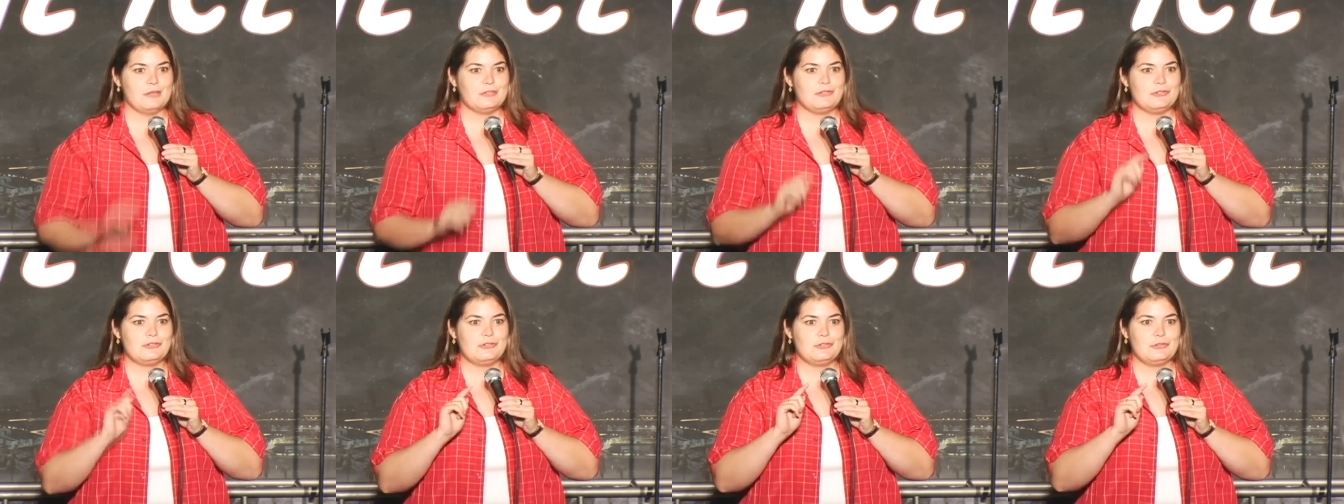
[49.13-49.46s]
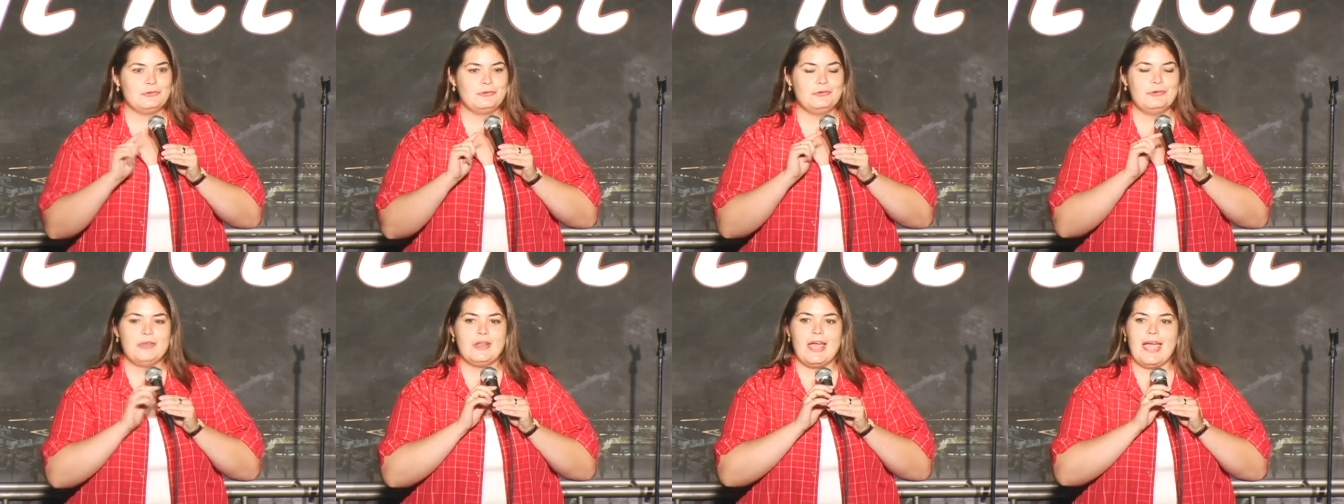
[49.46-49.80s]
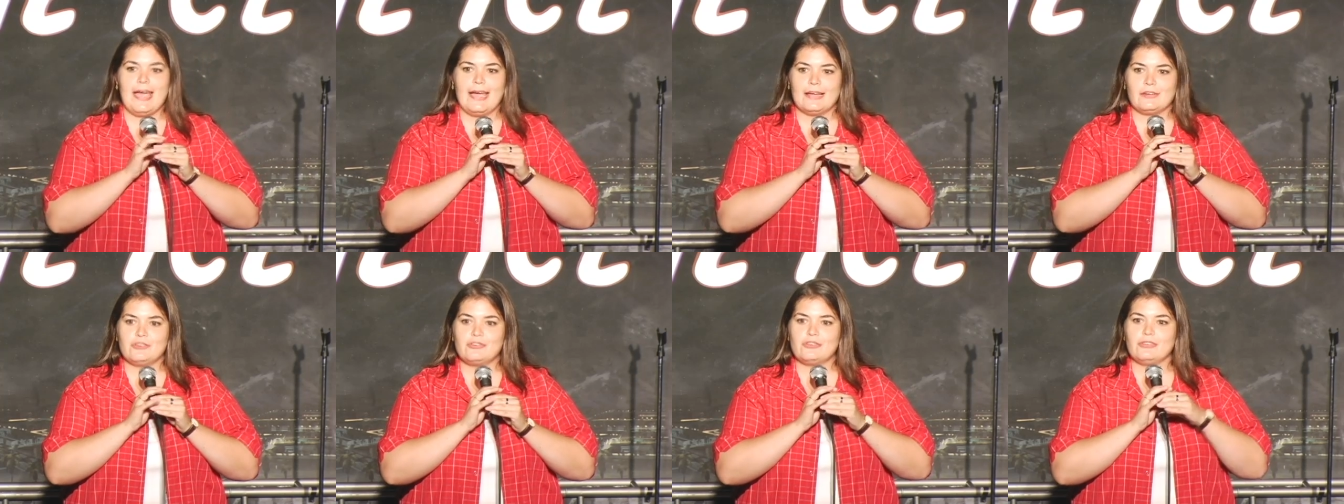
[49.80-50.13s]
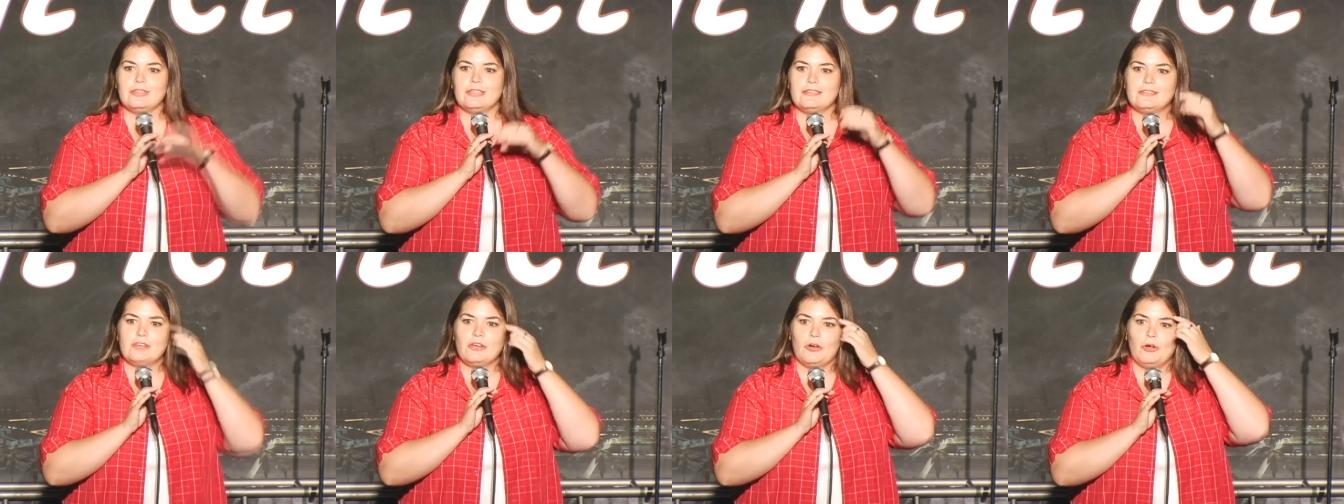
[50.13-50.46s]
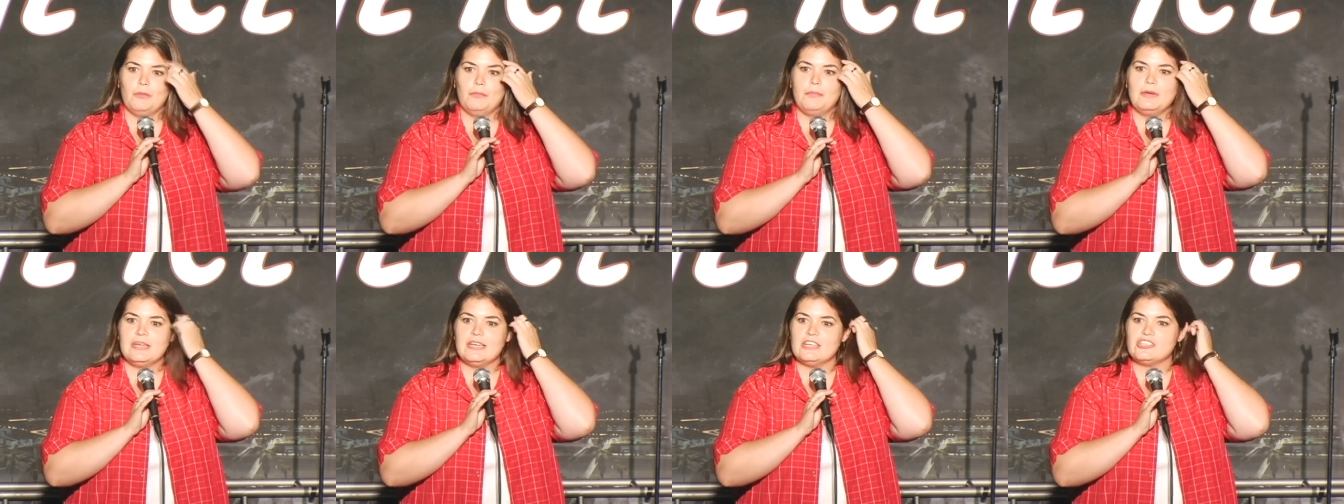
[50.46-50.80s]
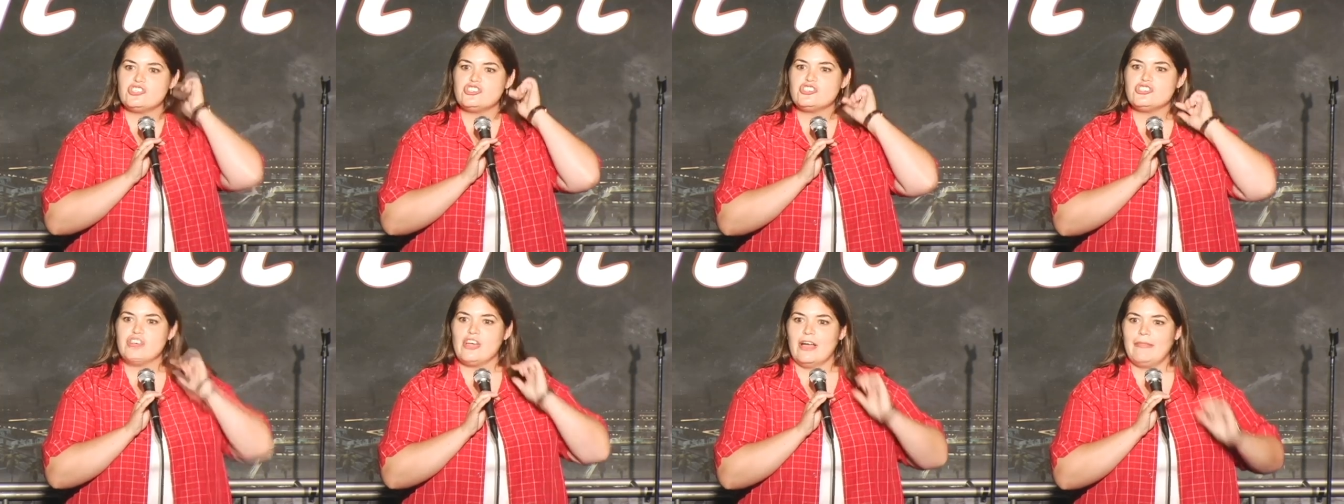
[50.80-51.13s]
A student actually told me
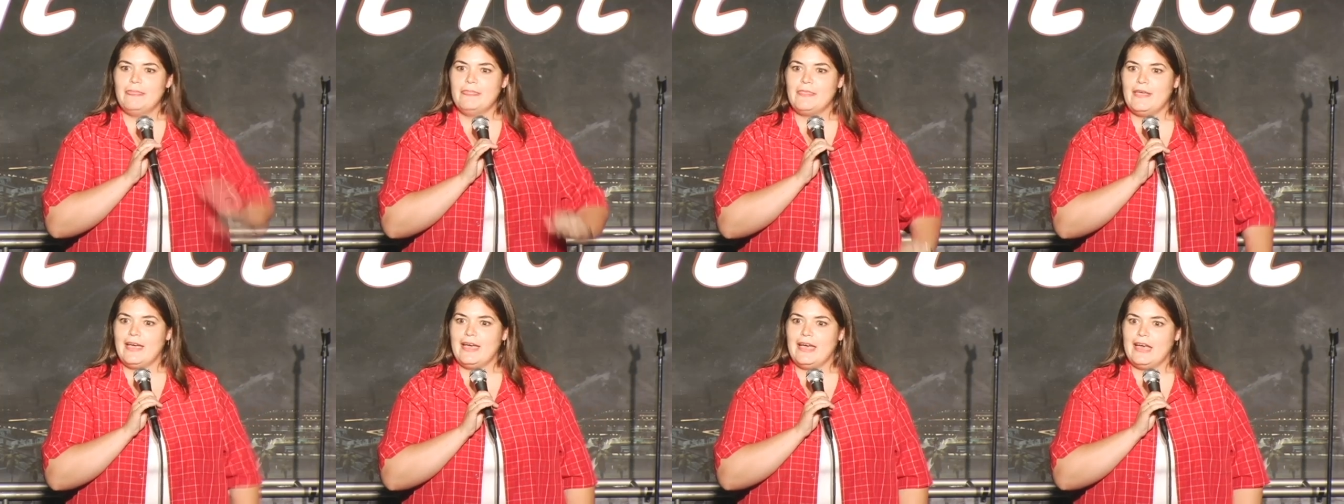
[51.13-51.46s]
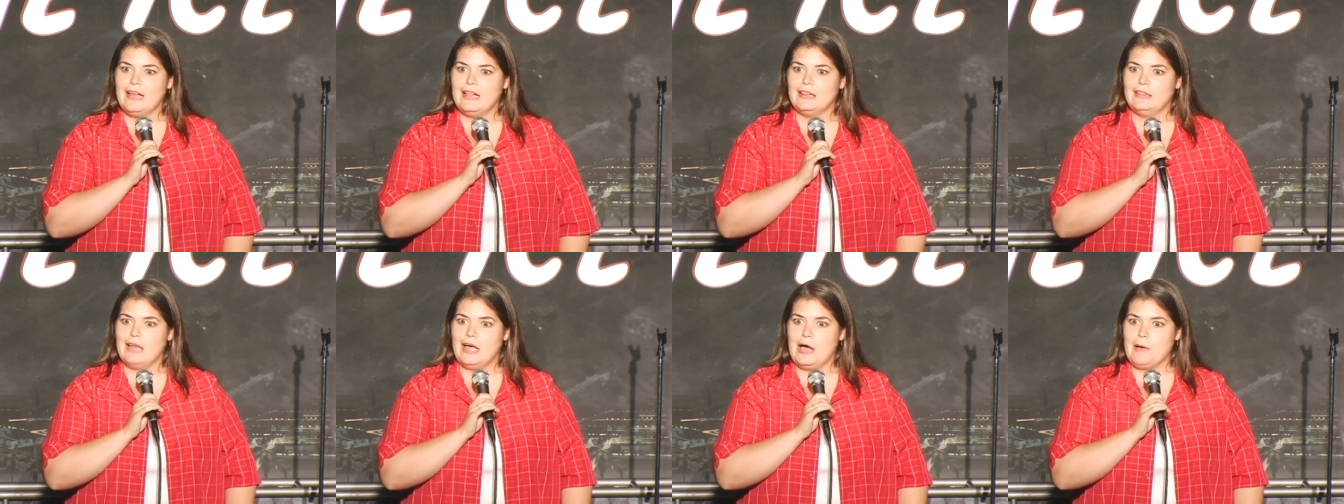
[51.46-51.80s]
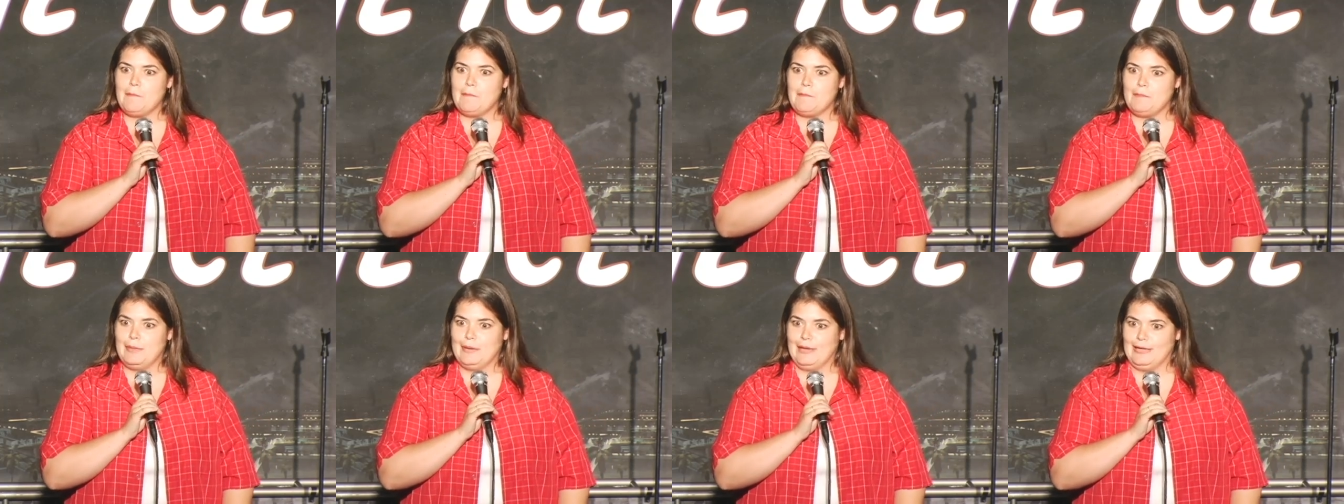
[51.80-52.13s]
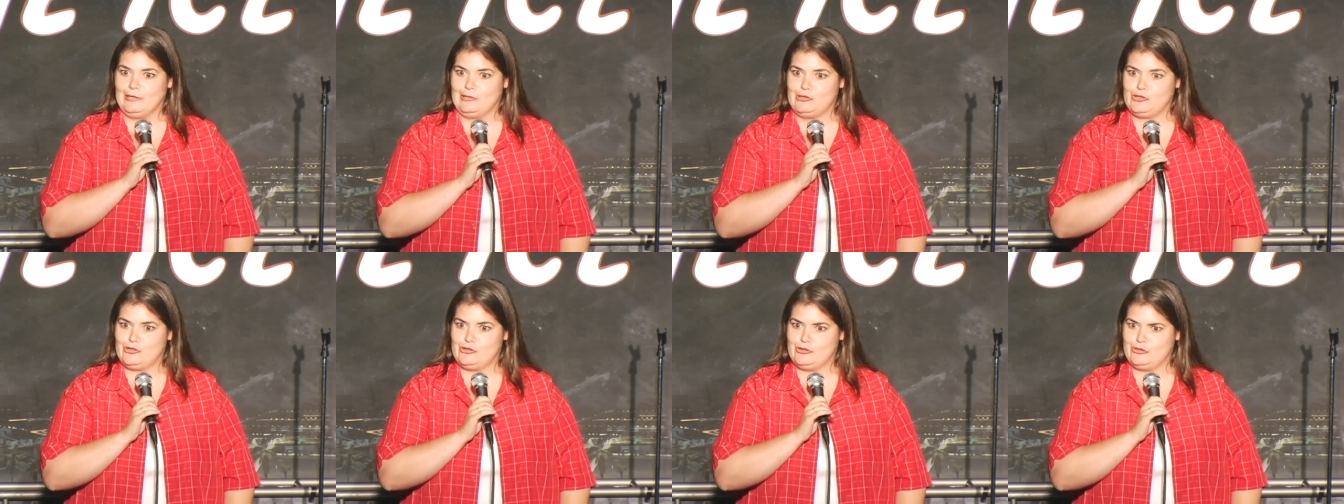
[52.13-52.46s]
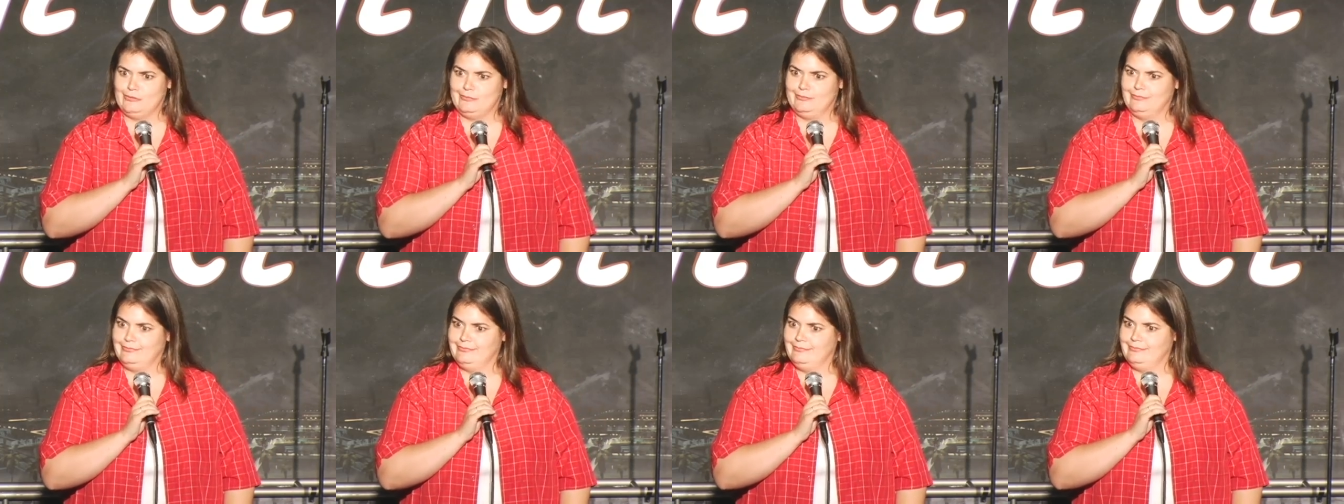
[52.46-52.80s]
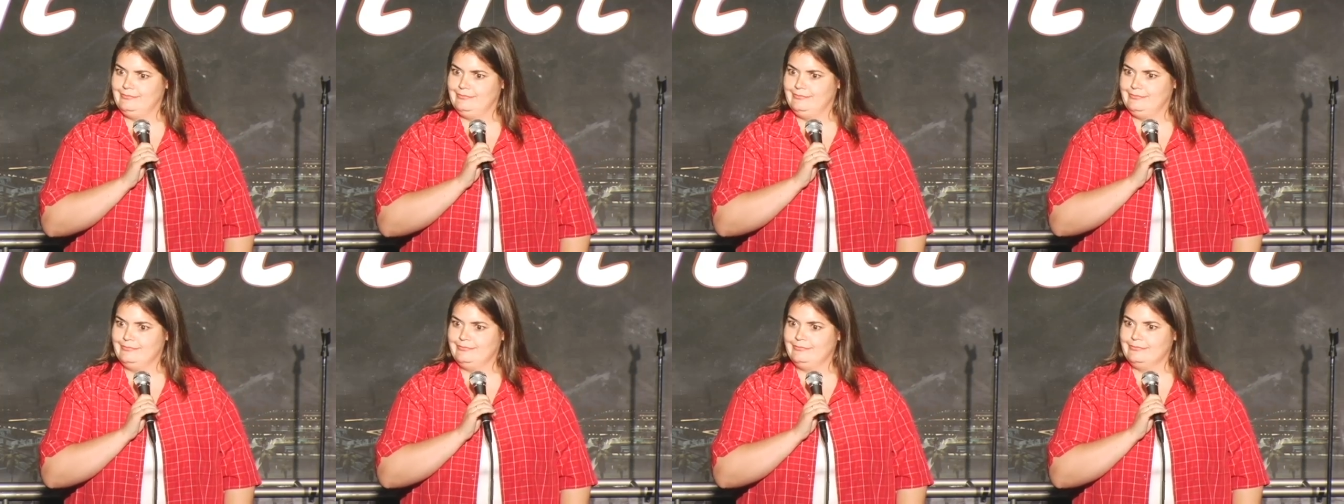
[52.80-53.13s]
to shut the hell up,
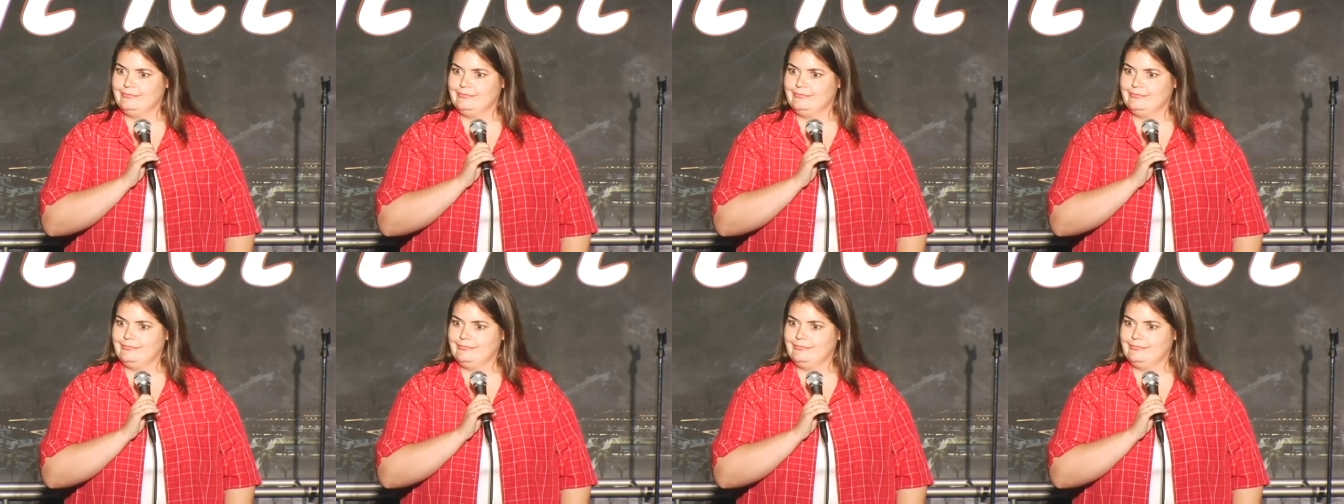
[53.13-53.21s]
bitch.